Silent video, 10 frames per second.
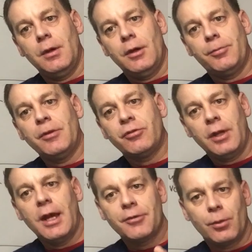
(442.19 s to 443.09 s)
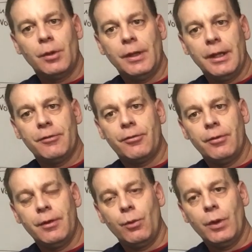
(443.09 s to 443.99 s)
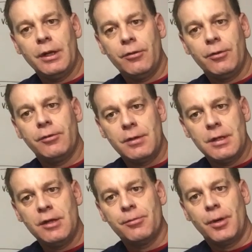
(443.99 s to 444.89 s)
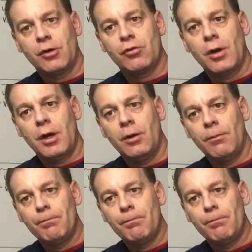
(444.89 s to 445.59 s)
especially as it relates to the witnesses in this mock trial,